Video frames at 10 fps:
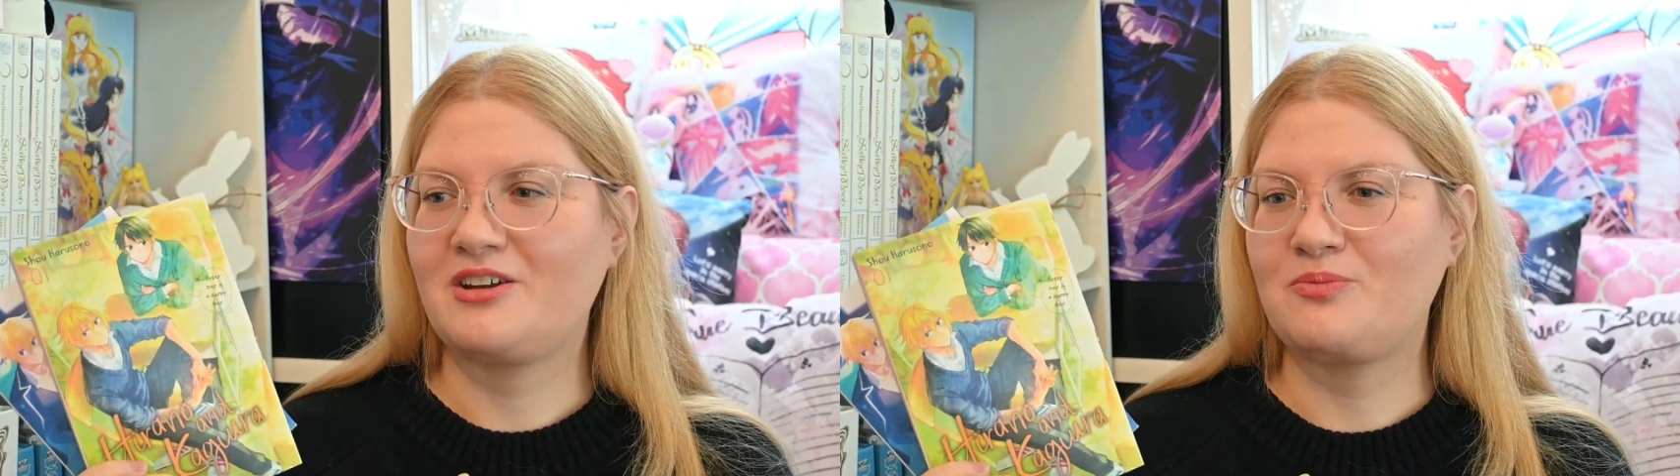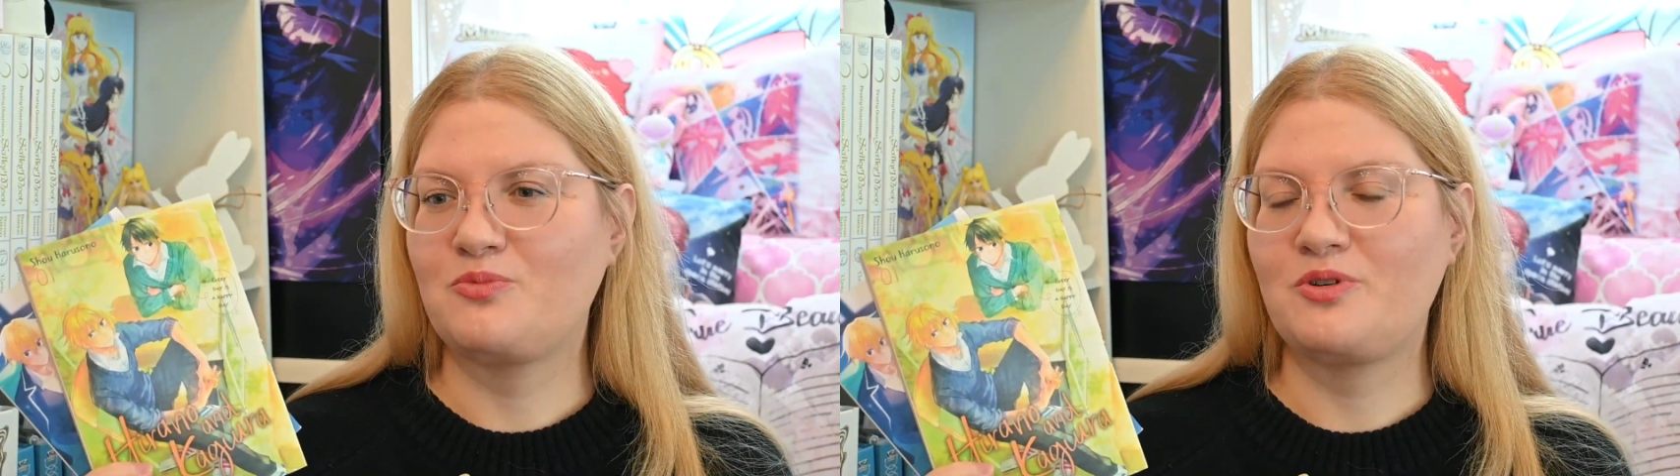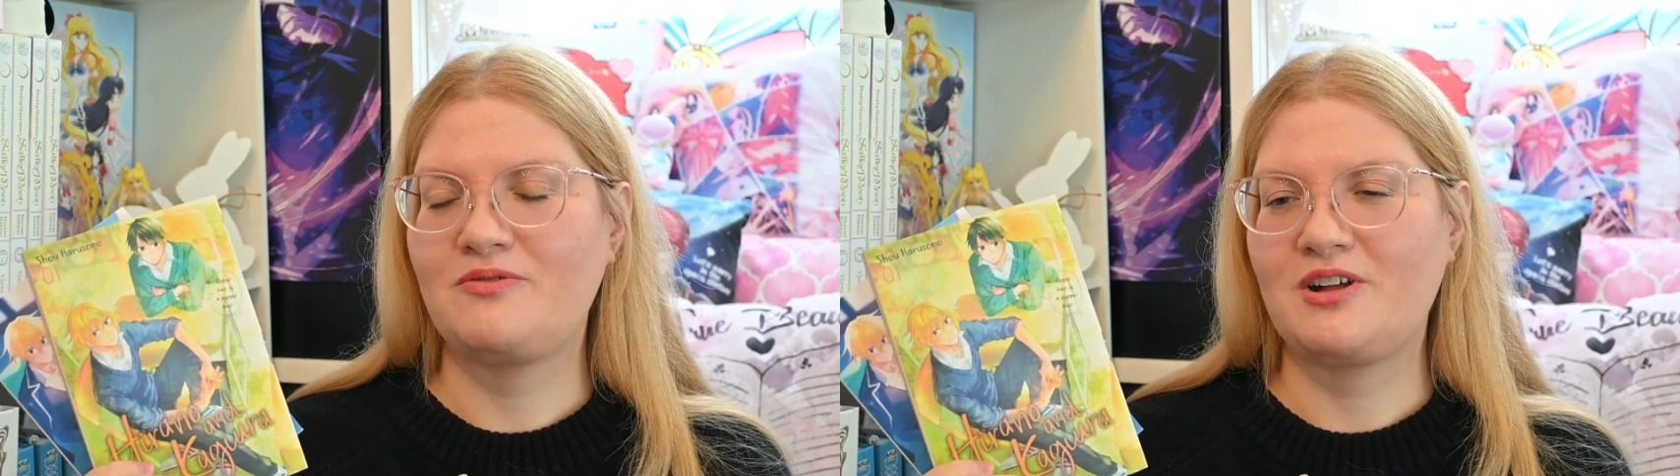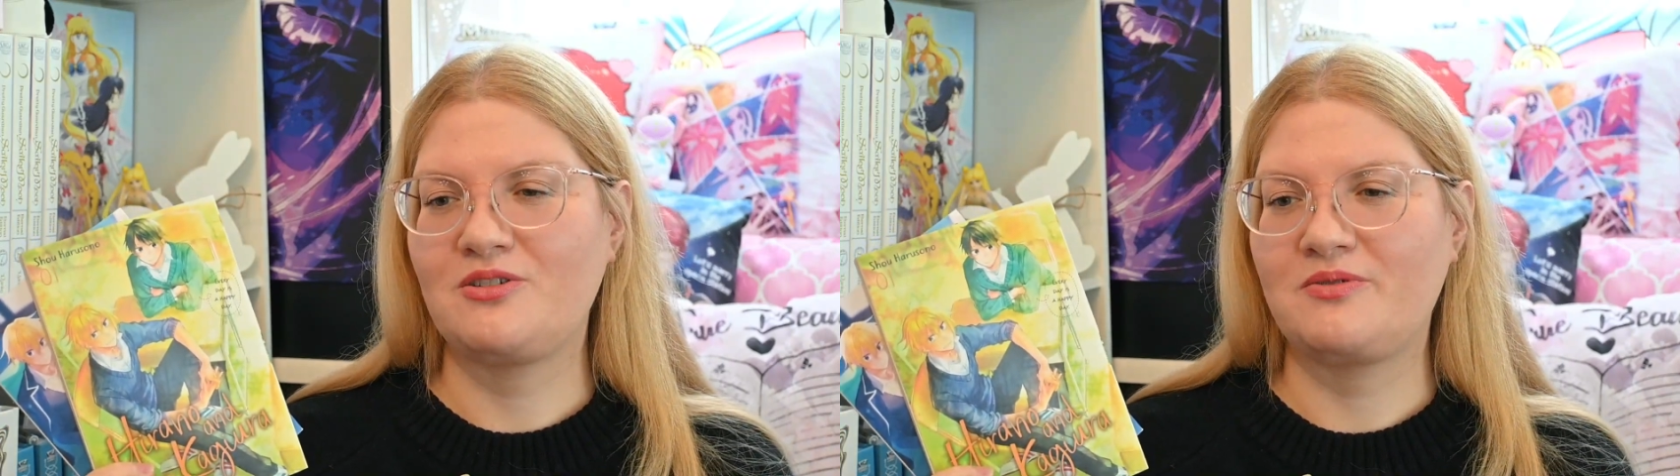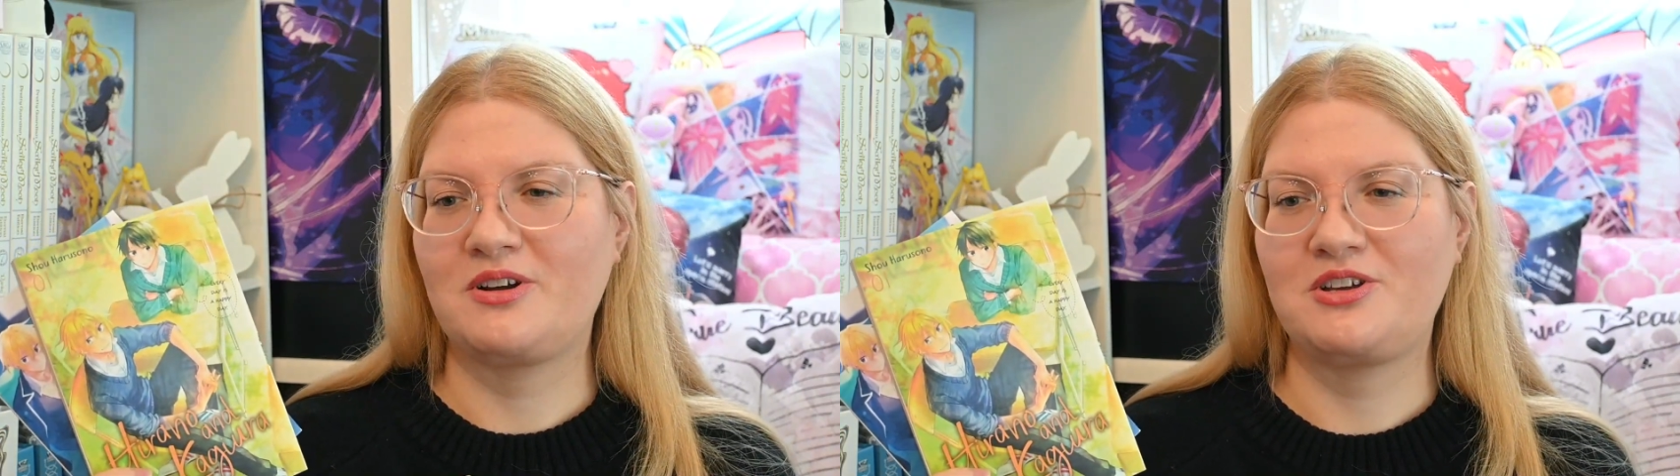Um, we
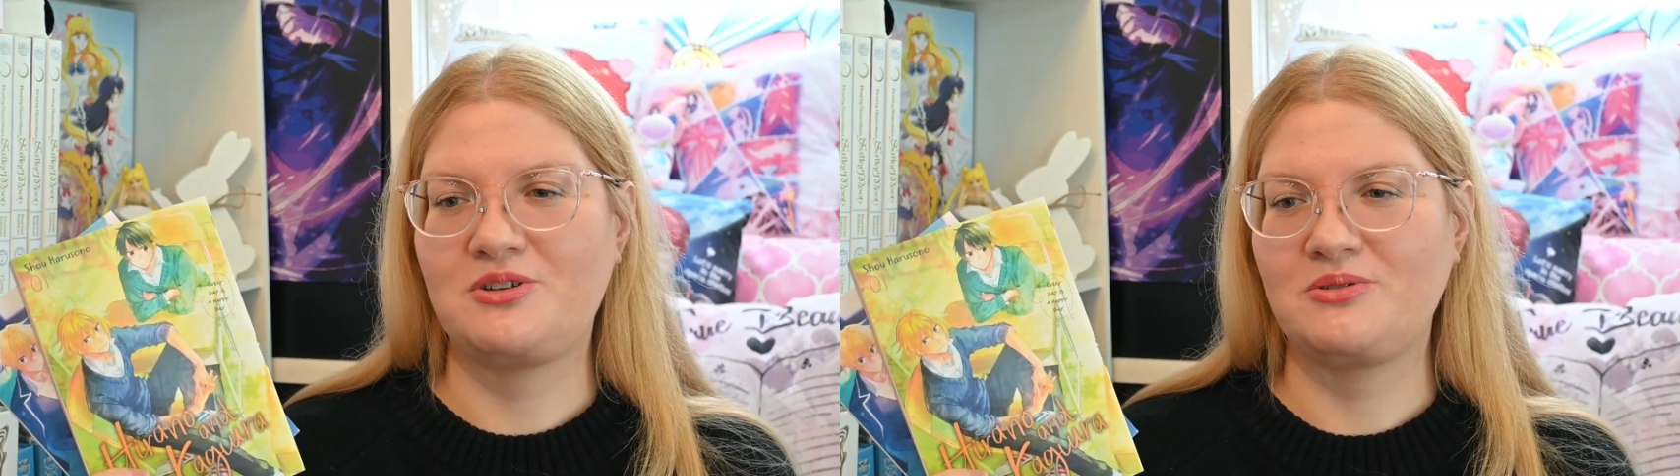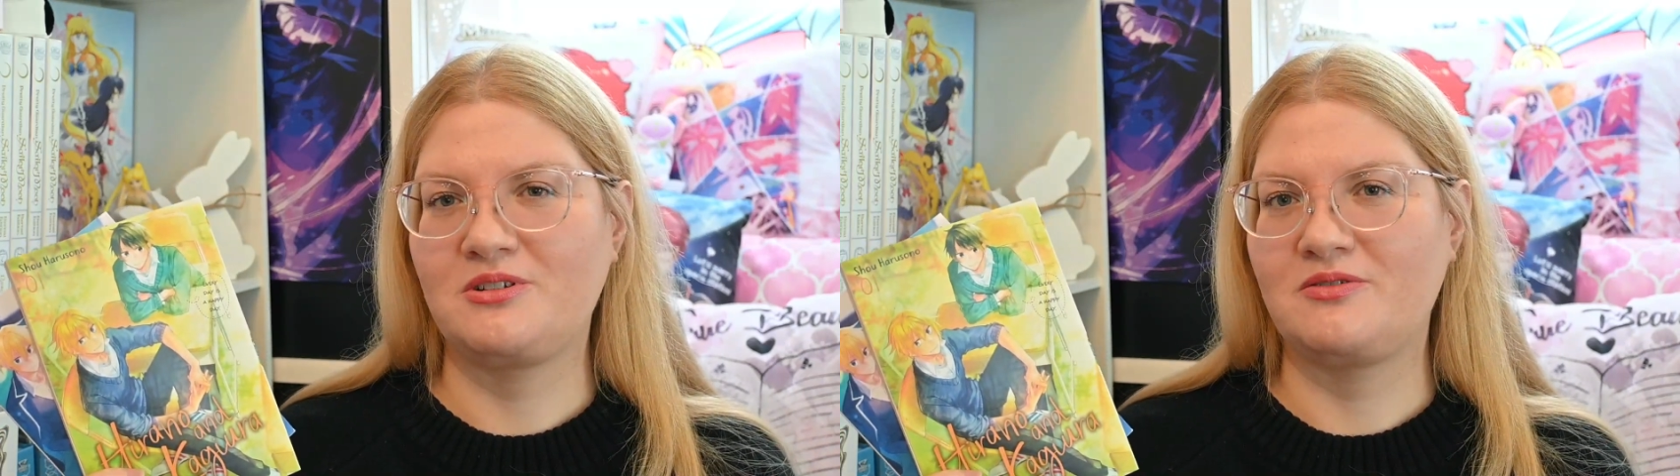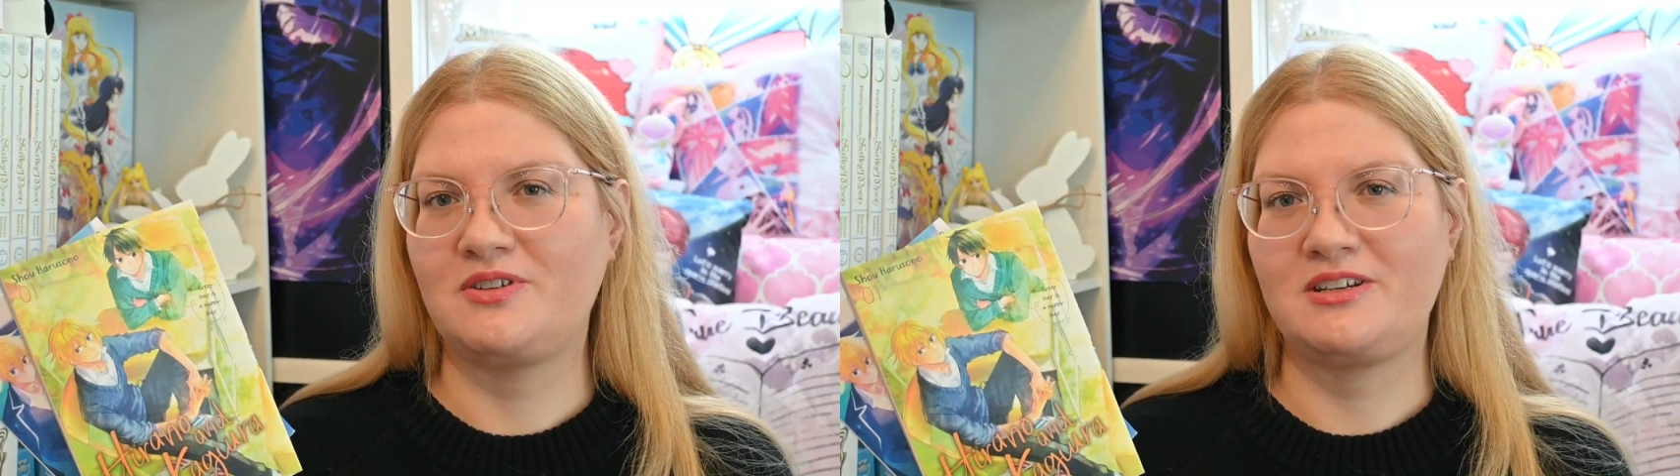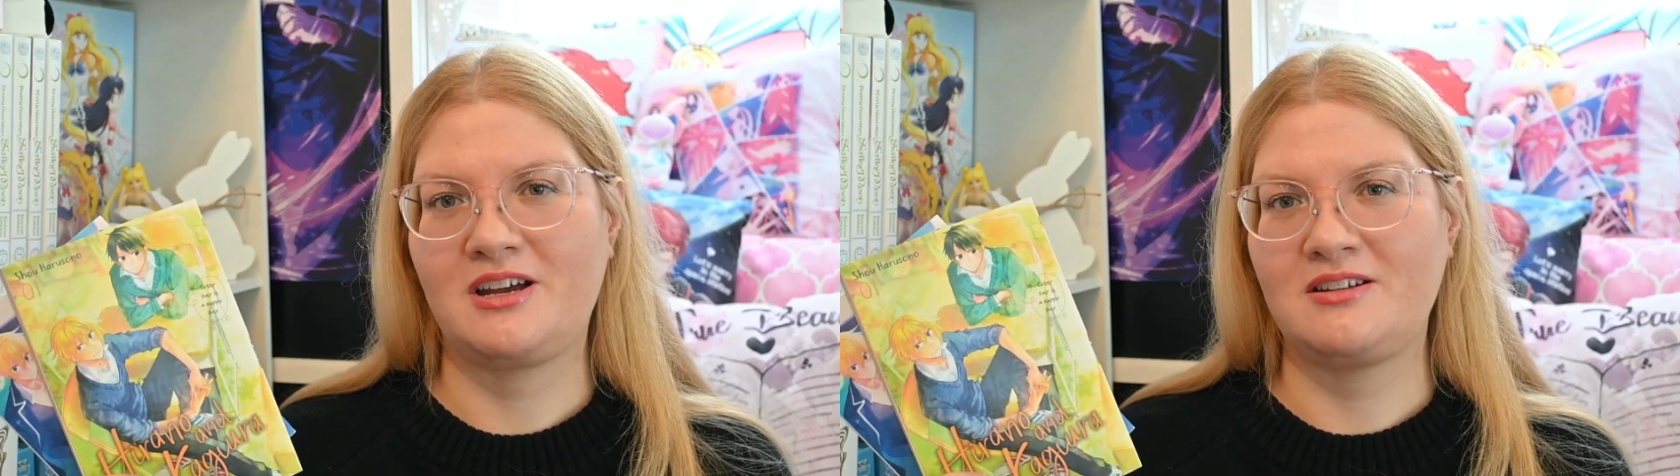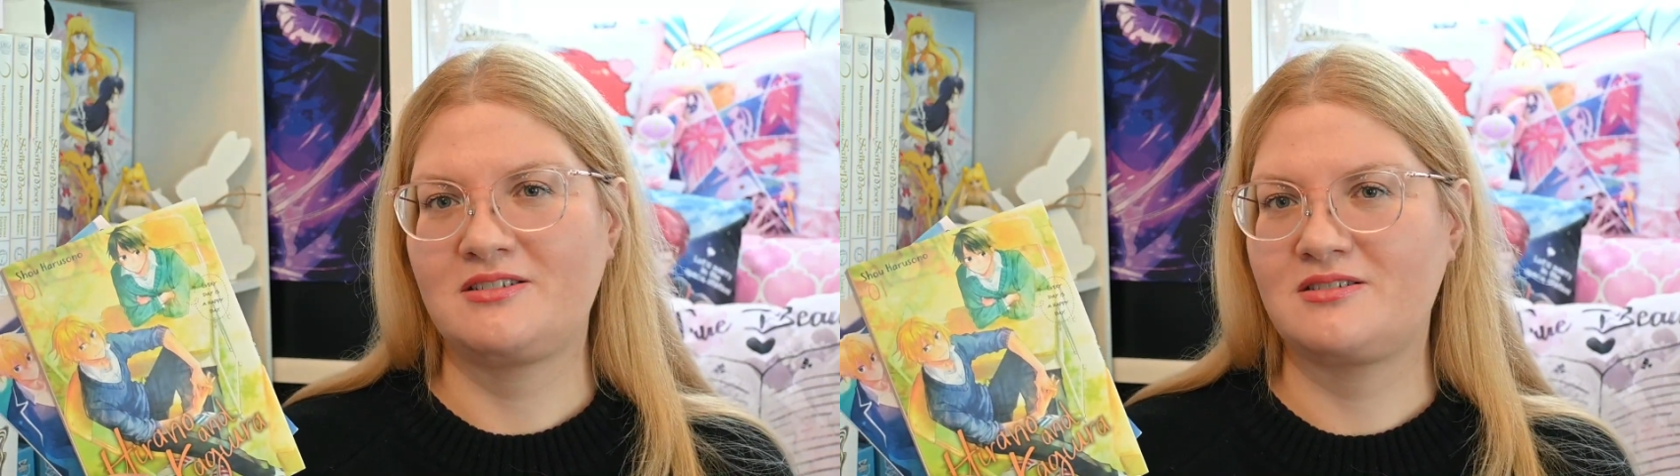follow very cute little
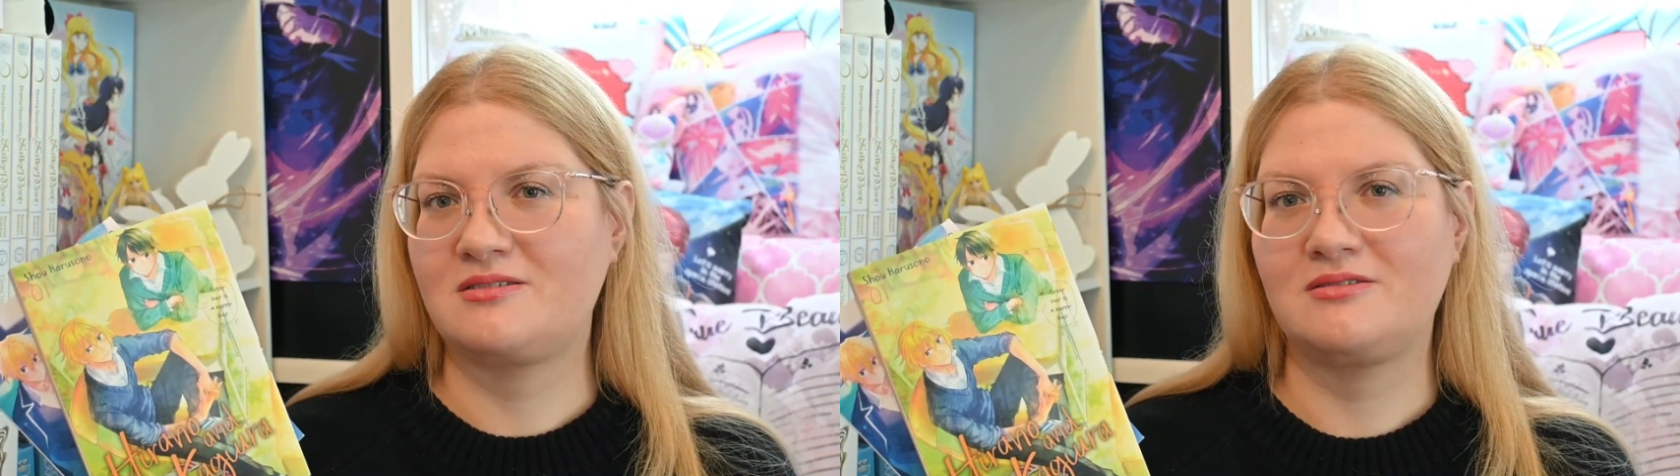vignettes